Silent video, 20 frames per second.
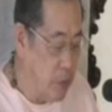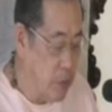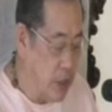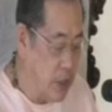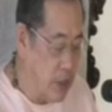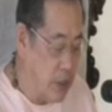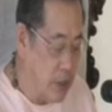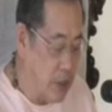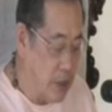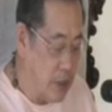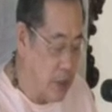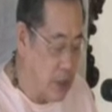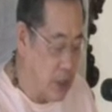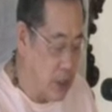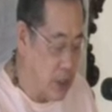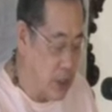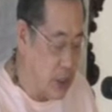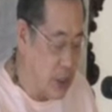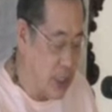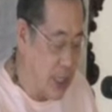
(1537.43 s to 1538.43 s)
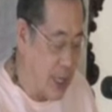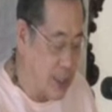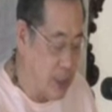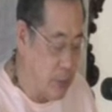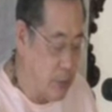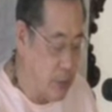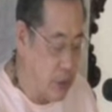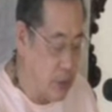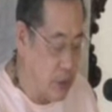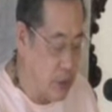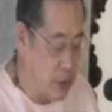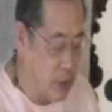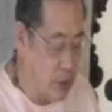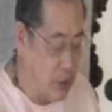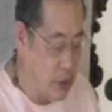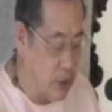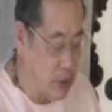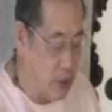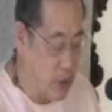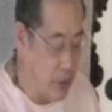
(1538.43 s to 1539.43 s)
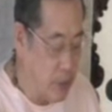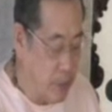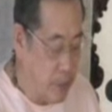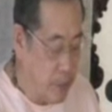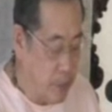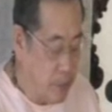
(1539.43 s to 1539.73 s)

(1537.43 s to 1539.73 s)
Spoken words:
being and his attachments, etc.